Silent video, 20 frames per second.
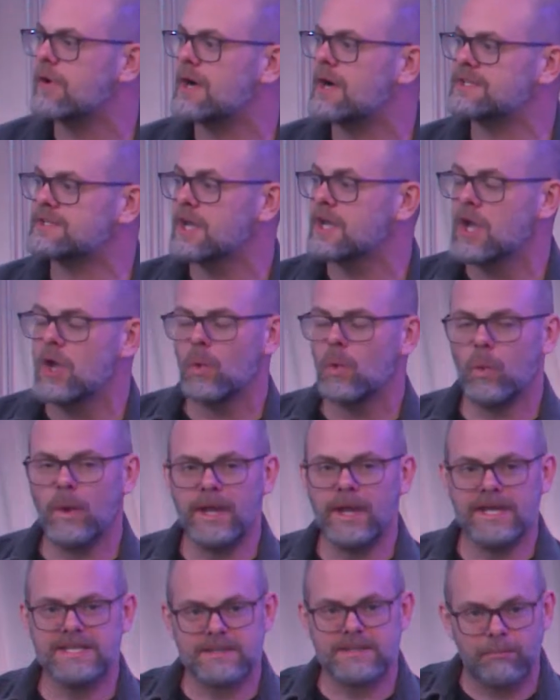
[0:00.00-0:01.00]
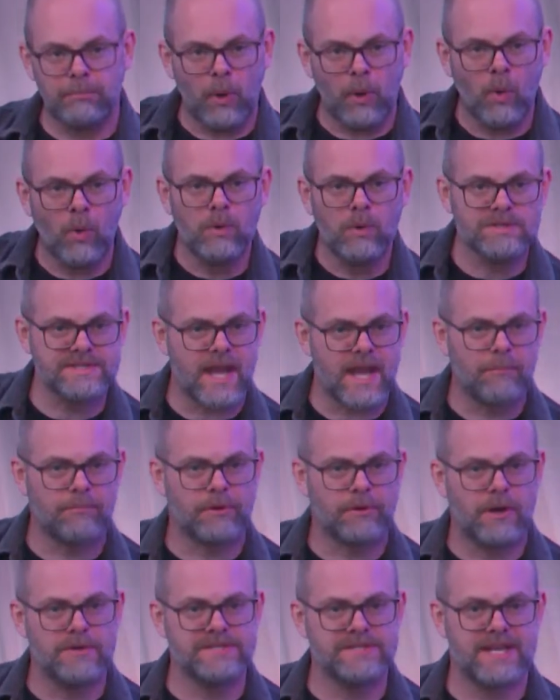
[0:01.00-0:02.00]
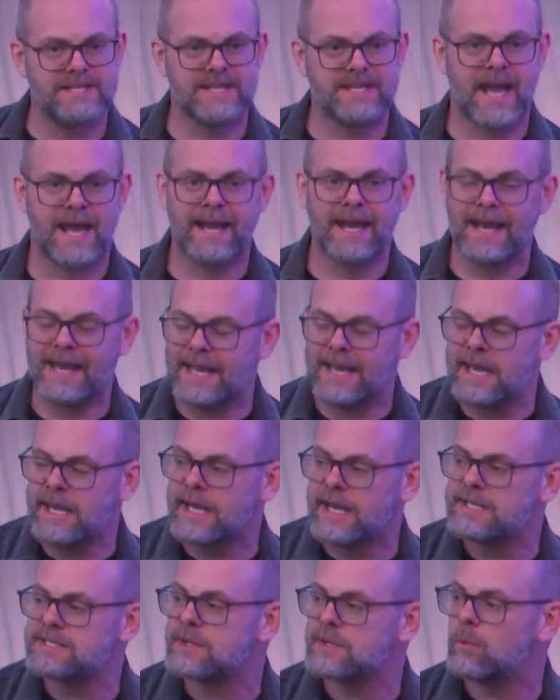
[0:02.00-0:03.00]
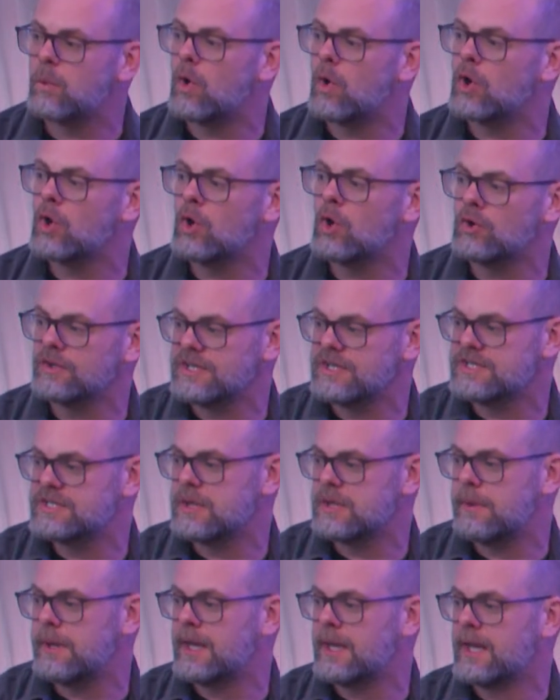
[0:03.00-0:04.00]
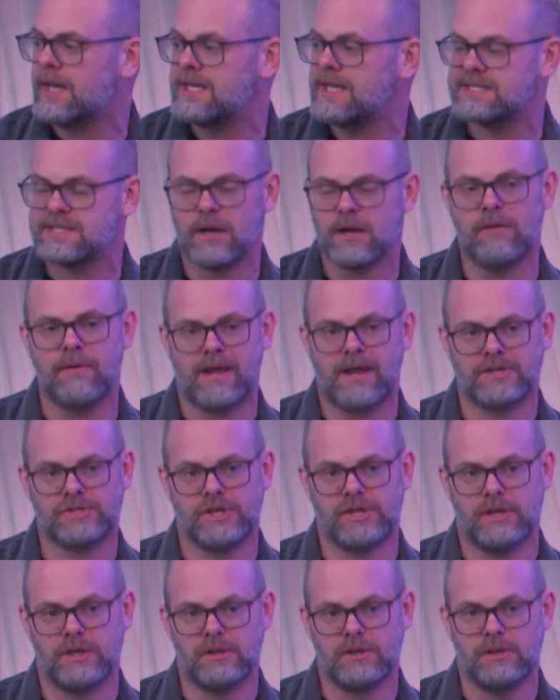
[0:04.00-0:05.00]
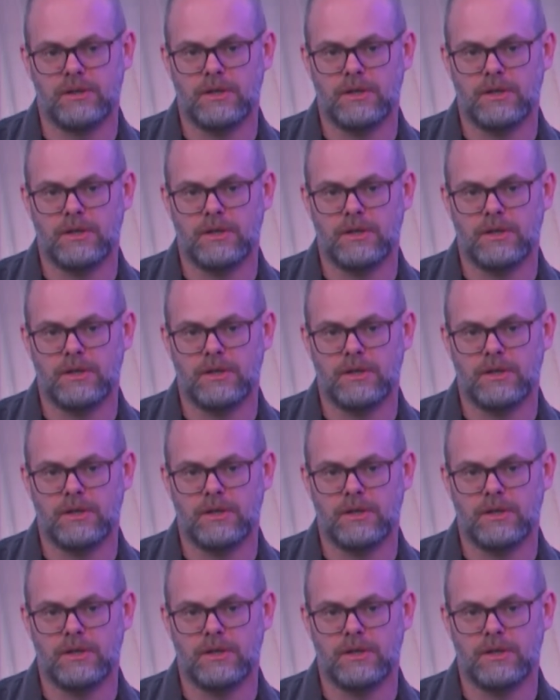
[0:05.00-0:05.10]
us, we need to pause that process and lean into what God is doing and his direction.